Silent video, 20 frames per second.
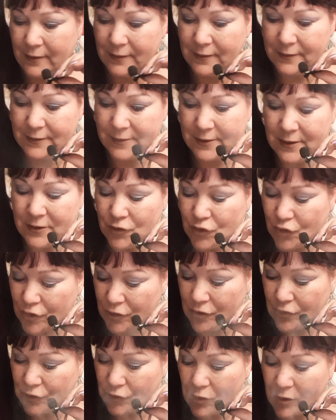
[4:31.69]
since
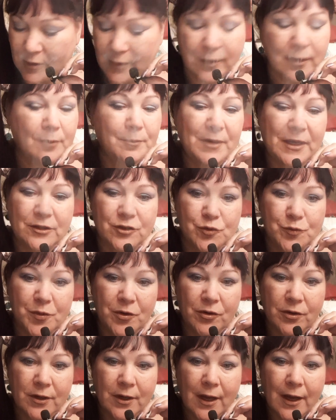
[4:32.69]
she's talking about
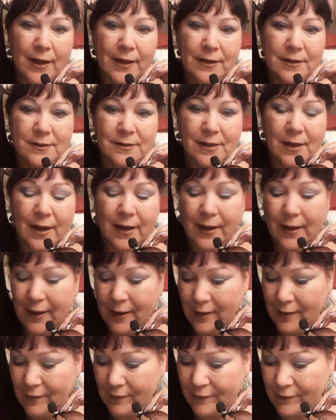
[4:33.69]
spirit guides, I
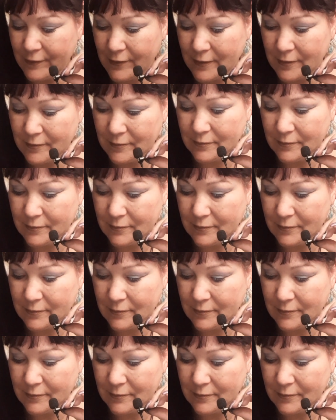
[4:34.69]
have